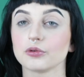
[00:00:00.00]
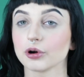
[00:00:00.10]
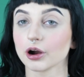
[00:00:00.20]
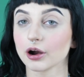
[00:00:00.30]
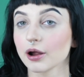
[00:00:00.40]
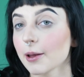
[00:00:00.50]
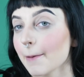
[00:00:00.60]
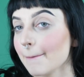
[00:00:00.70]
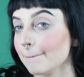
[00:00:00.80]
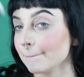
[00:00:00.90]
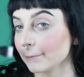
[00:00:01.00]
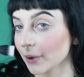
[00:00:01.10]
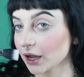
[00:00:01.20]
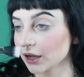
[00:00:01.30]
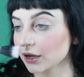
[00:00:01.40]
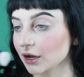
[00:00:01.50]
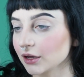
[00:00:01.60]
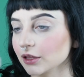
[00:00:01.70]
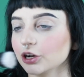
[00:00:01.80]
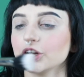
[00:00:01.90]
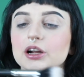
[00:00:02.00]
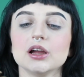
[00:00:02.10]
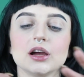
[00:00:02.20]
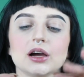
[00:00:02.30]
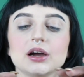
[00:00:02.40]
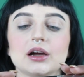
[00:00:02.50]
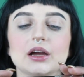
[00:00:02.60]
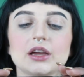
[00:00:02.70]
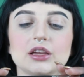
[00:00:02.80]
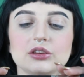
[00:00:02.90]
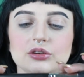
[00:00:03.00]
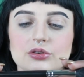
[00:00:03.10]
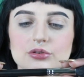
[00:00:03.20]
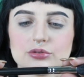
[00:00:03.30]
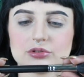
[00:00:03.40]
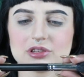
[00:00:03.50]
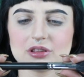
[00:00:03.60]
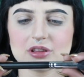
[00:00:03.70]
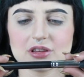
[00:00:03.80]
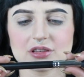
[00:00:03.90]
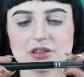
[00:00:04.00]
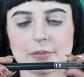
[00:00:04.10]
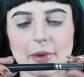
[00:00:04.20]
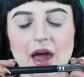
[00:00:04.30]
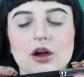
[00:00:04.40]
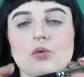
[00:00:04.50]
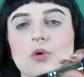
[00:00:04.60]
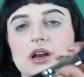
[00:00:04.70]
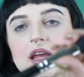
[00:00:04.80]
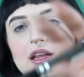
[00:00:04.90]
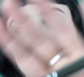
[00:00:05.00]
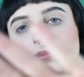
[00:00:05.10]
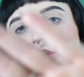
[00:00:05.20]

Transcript: For my highlighter, I use this MAC 180